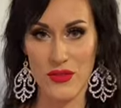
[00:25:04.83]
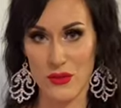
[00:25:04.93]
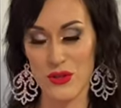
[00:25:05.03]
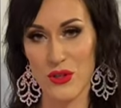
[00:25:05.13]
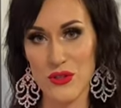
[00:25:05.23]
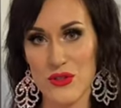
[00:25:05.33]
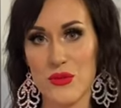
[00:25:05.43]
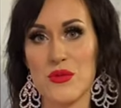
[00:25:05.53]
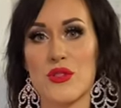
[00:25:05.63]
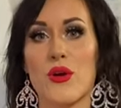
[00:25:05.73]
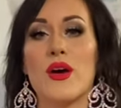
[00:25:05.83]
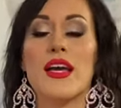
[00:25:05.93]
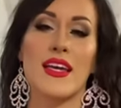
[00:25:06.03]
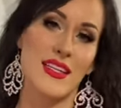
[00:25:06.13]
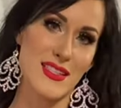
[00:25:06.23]
those costumes, so
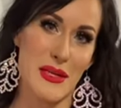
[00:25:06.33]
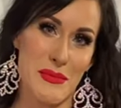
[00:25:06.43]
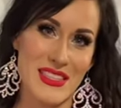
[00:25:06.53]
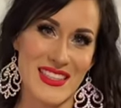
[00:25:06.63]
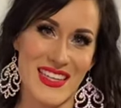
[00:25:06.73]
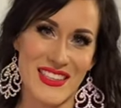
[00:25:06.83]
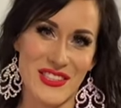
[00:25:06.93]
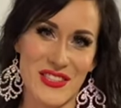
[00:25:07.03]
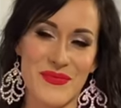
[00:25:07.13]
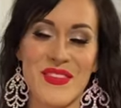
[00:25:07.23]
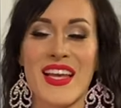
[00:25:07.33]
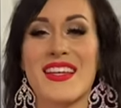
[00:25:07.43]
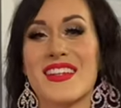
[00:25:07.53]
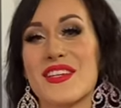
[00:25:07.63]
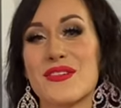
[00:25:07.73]
it's limited edition.
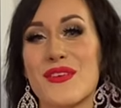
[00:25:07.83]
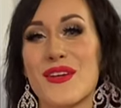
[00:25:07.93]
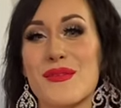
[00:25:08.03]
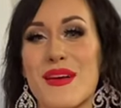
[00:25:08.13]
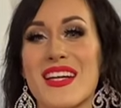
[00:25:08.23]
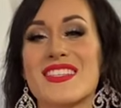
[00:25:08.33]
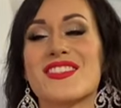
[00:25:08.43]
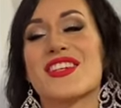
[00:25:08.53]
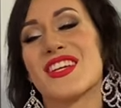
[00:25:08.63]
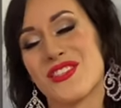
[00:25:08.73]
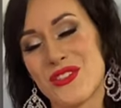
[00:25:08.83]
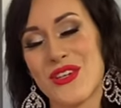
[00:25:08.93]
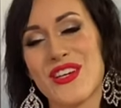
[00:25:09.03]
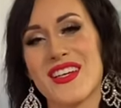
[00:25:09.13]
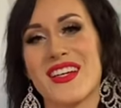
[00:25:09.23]
Thank you very much.
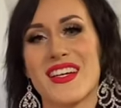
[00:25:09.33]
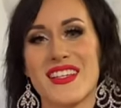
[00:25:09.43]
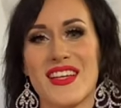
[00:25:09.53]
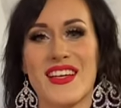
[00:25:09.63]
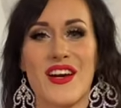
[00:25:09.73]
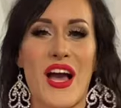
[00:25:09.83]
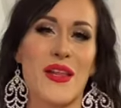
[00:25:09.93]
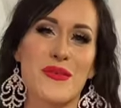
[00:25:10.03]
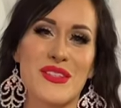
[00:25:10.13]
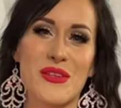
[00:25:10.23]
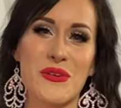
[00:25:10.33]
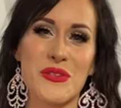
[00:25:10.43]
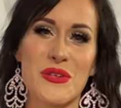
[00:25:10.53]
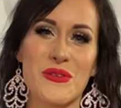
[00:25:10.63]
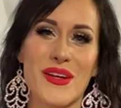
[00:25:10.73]
Enjoy uh, the Halloween
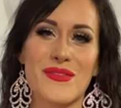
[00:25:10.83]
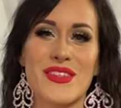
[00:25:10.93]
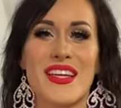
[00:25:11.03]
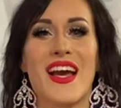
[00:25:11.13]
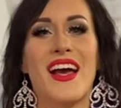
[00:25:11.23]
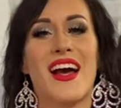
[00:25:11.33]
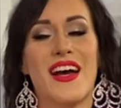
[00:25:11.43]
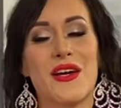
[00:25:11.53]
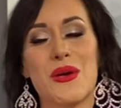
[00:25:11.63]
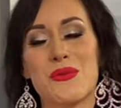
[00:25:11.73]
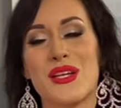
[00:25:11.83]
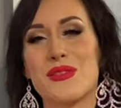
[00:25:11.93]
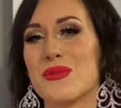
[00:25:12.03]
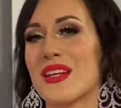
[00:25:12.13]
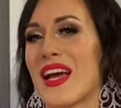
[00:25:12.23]
choreography. I hope that
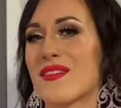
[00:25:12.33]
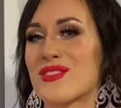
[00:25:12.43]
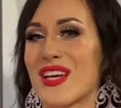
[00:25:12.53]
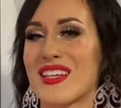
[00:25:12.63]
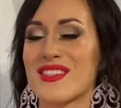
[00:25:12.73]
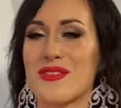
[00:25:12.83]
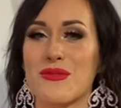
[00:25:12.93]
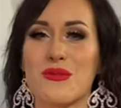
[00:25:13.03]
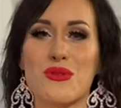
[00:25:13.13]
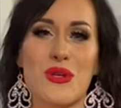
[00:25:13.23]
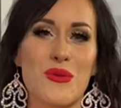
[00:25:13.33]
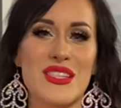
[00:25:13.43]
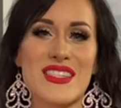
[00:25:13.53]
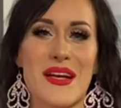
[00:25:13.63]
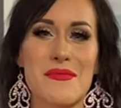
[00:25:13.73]
you will have chance to show it
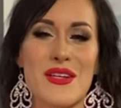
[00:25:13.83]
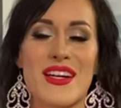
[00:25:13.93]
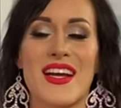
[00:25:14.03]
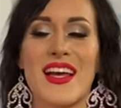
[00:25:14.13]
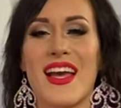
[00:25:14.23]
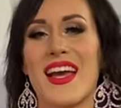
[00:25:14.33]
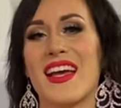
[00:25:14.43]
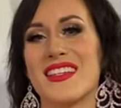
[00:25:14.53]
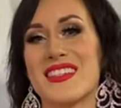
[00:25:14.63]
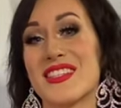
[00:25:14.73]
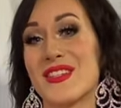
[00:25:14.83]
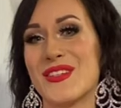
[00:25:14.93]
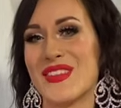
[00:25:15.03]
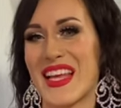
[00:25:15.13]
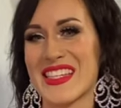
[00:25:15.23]
somewhere and see you
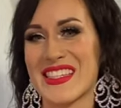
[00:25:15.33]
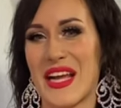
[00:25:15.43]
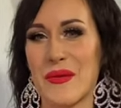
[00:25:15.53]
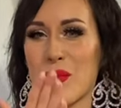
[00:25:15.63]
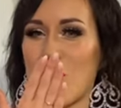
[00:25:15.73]
next time.